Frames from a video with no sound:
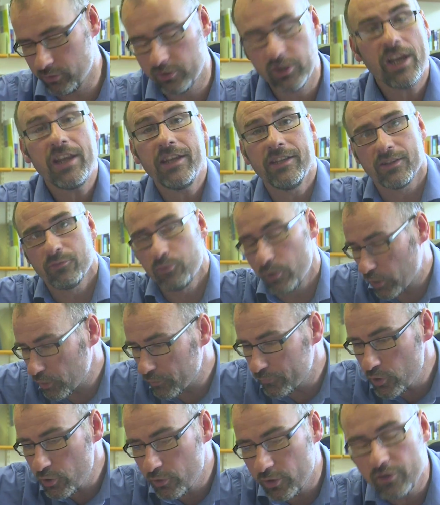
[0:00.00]
Geez, if we
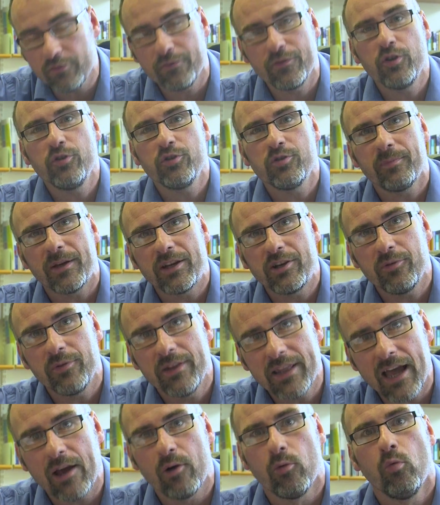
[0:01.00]
could have nuclear fusion by
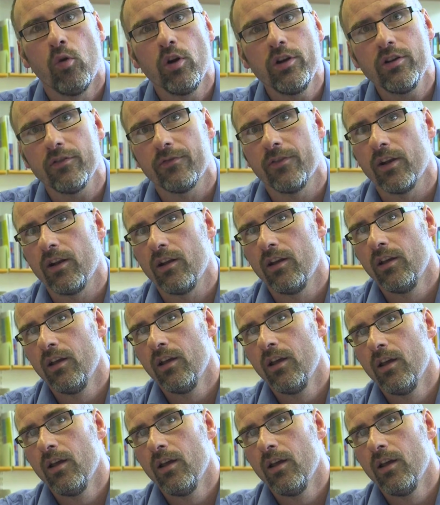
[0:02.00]
doing that, wonderful.